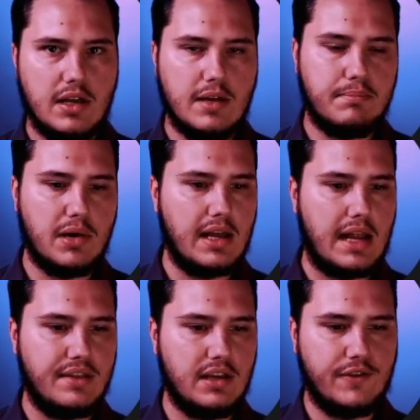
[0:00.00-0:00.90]
But I
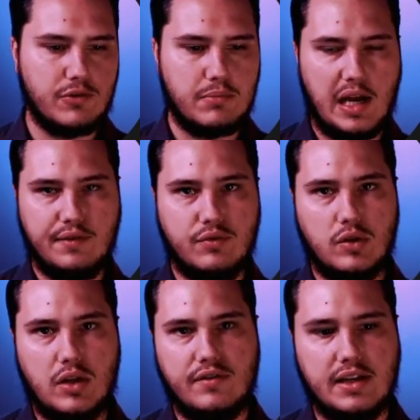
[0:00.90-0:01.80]
think if you're mindful
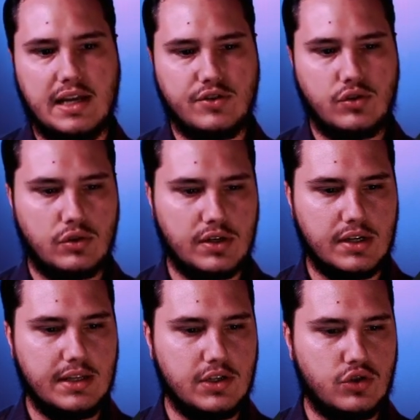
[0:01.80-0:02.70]
of it as you're
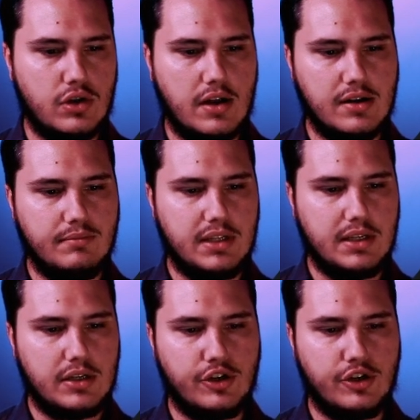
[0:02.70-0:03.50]
learning this trigram tier,